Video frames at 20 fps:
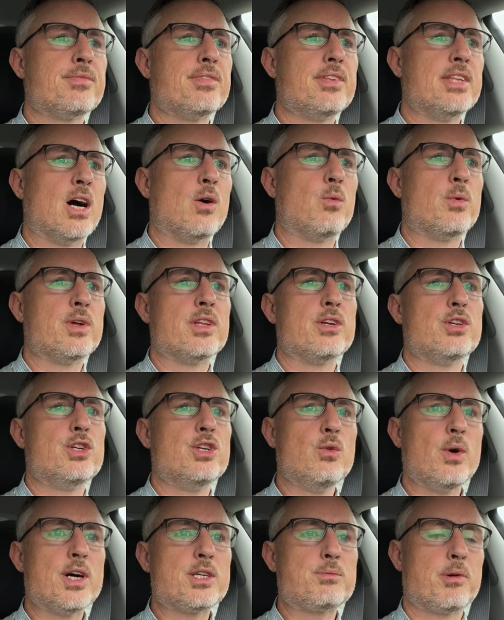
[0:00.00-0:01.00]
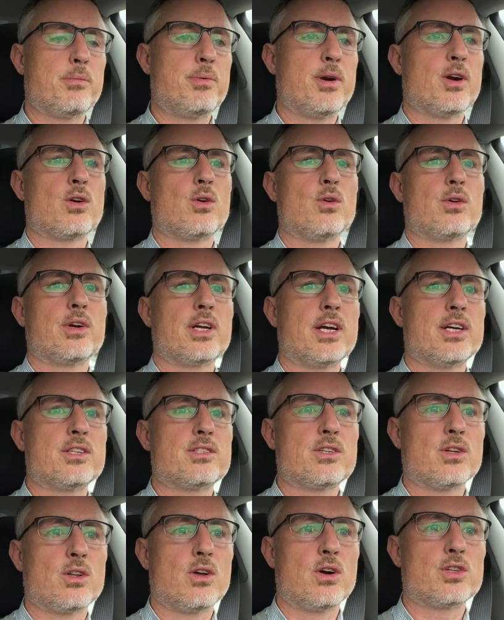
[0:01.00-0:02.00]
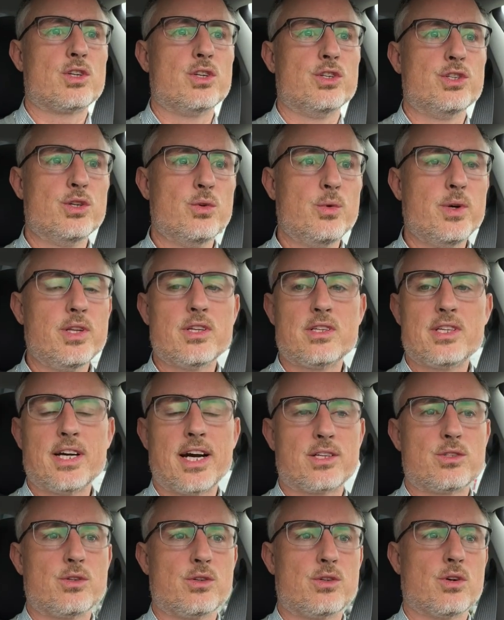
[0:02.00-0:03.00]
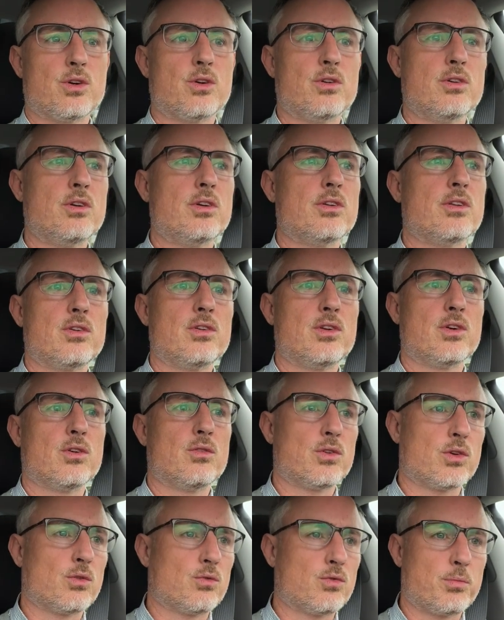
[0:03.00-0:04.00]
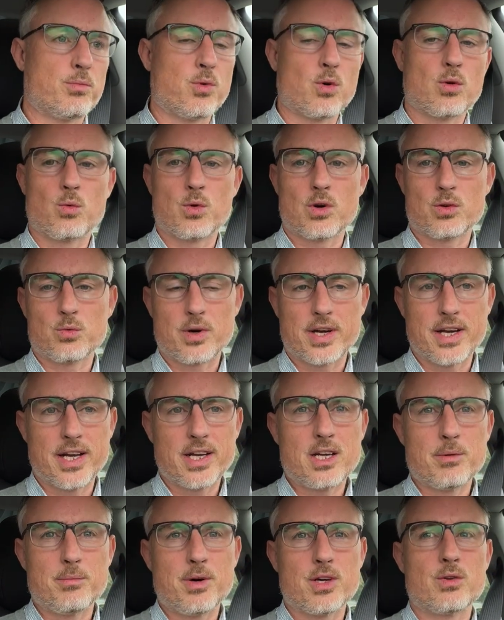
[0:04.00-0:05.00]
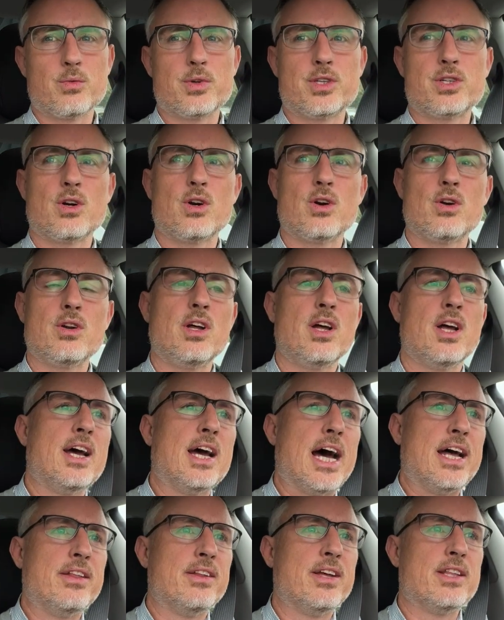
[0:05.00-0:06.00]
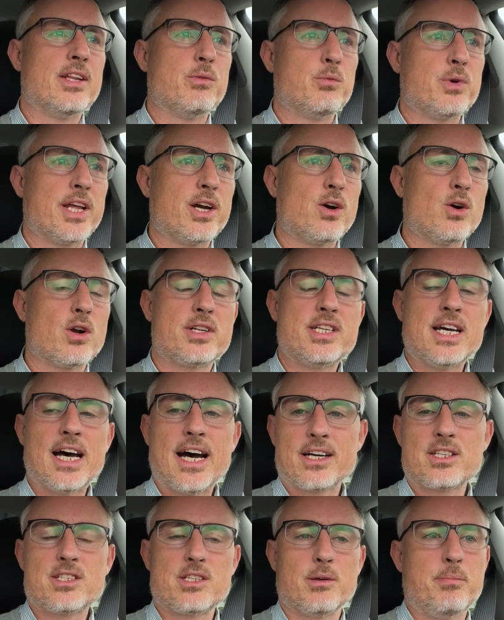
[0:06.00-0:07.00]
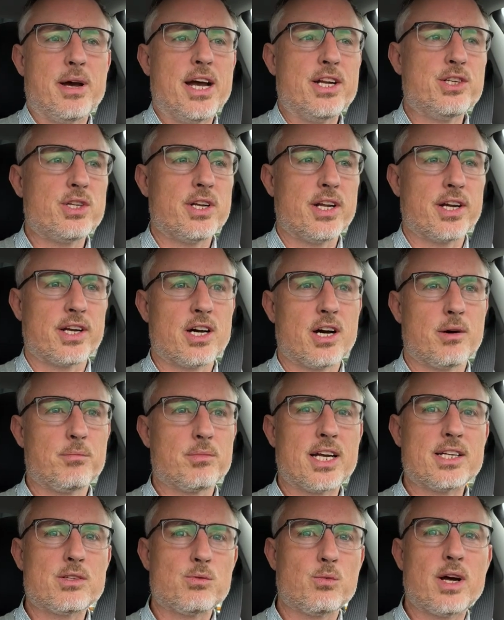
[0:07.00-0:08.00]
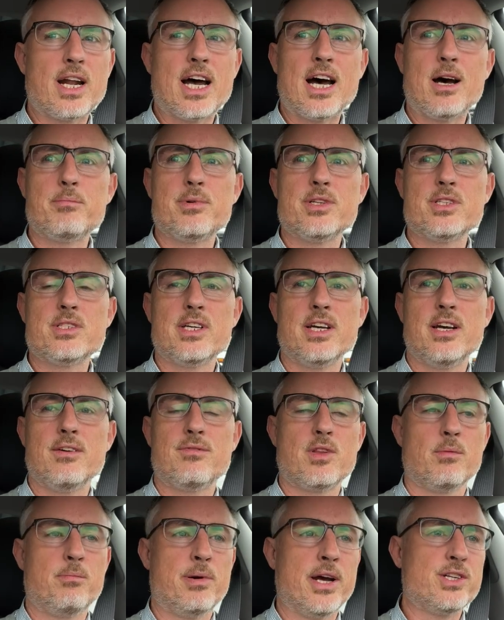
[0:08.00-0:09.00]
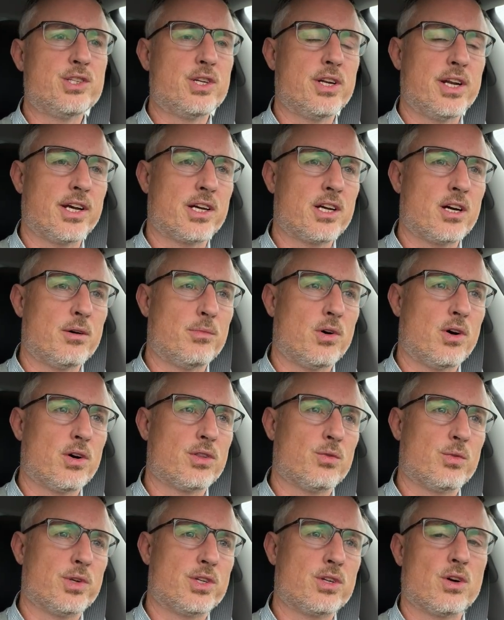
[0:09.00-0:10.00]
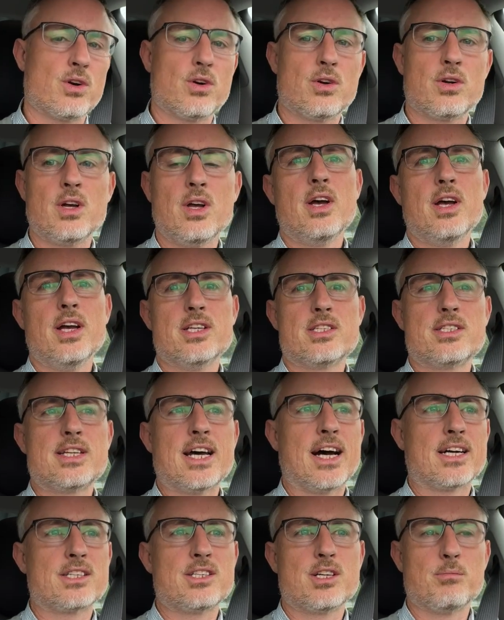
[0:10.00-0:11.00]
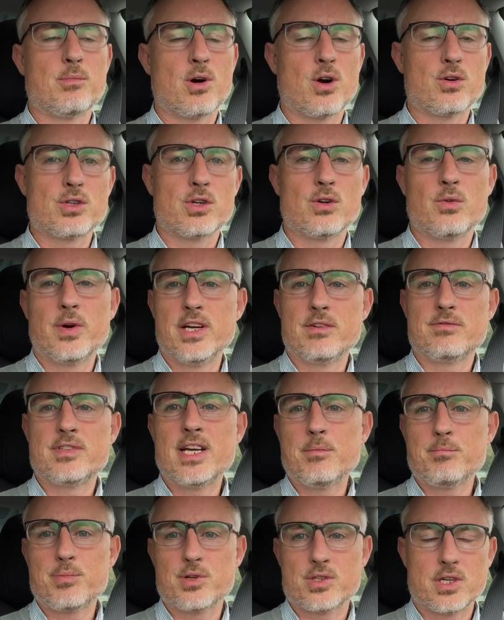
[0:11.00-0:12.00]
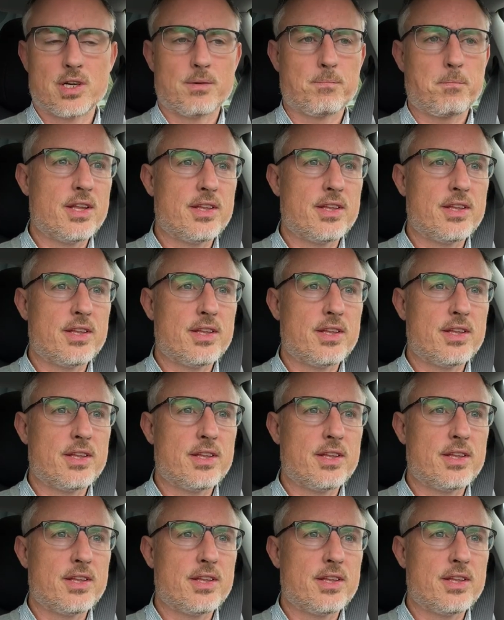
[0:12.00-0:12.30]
Now, when the U.S. preparer gets along to doing the tax return, they'll report worldwide income on the return. And then when they go to tax the pension income, what happens if the pension income on the return is taxed at a marginal rate of 10%?